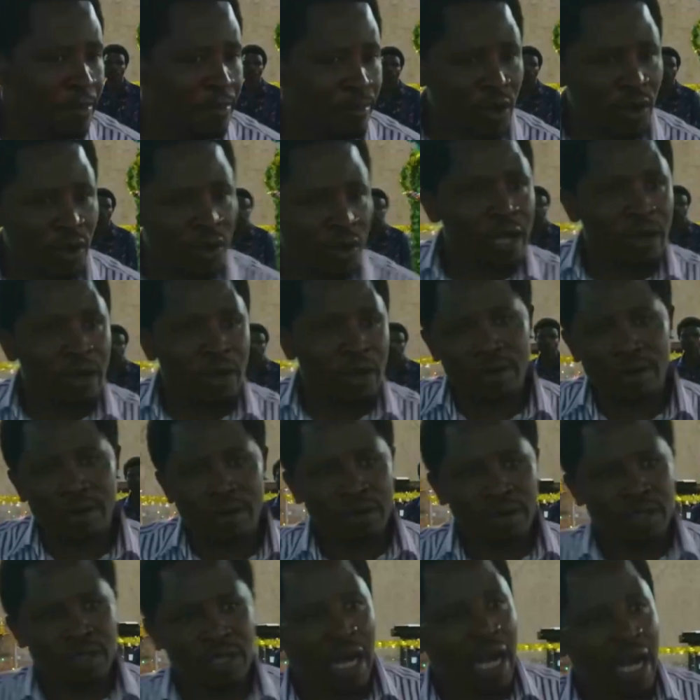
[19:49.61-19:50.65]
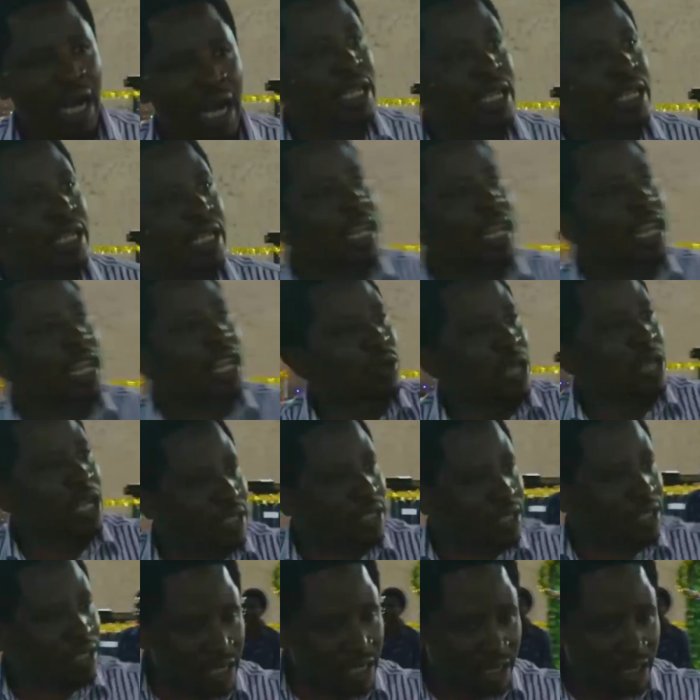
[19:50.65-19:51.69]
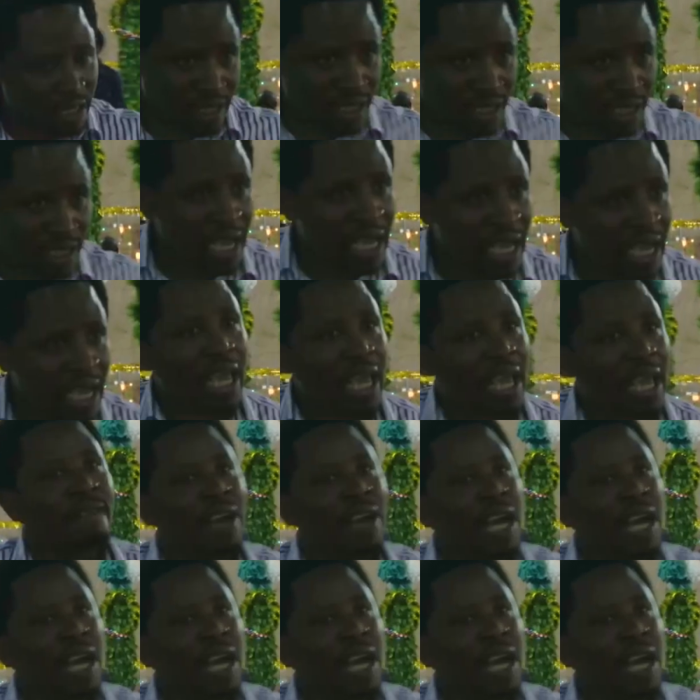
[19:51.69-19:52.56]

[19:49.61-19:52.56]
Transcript: Oil. And heal the sick. Even